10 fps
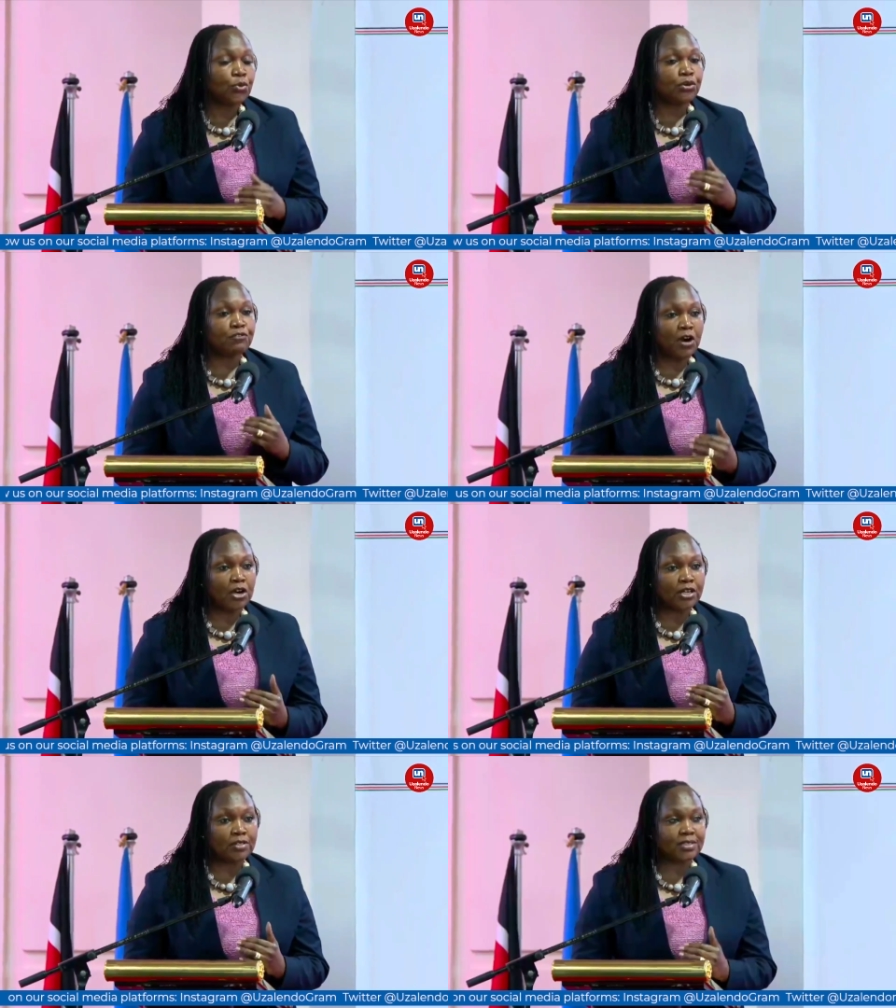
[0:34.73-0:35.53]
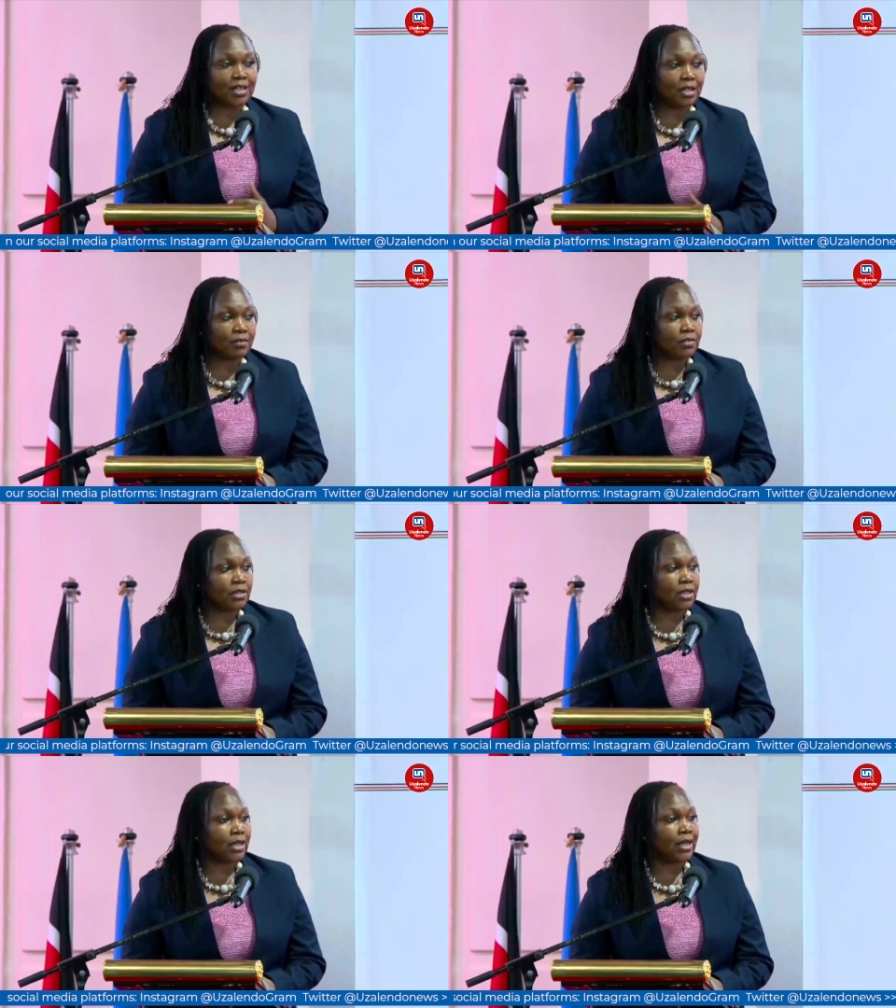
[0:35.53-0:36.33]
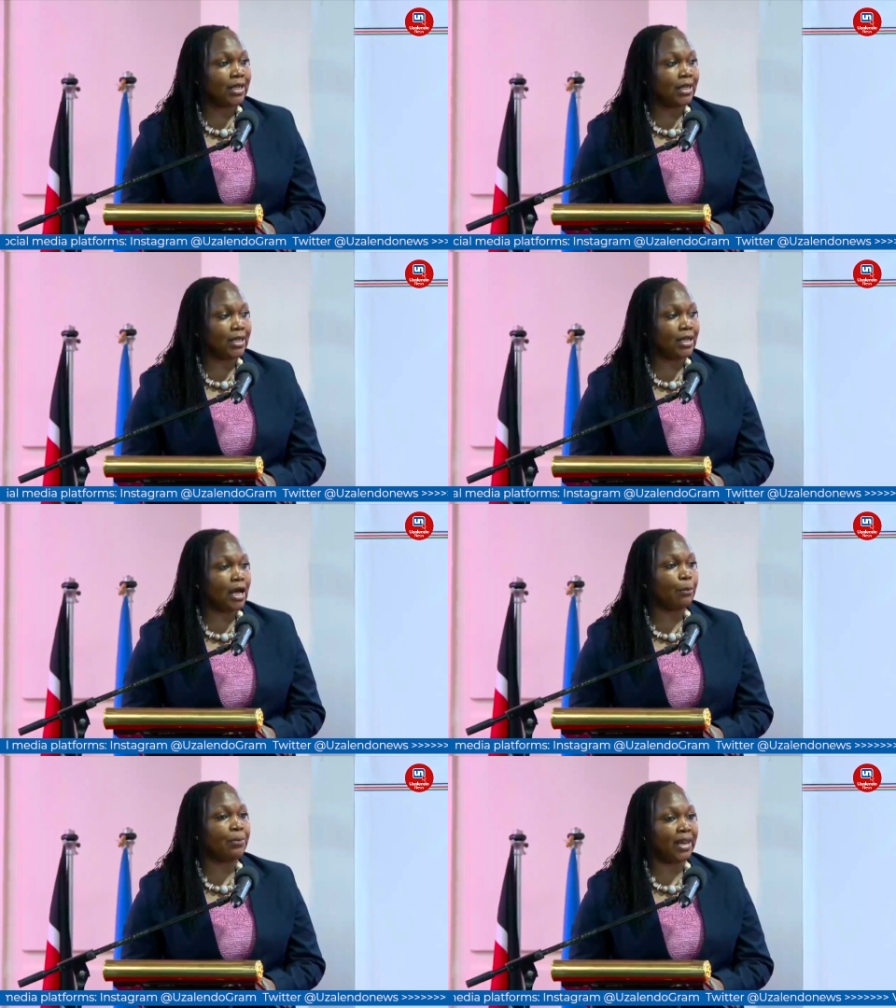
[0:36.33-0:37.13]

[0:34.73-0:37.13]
We found ourselves in a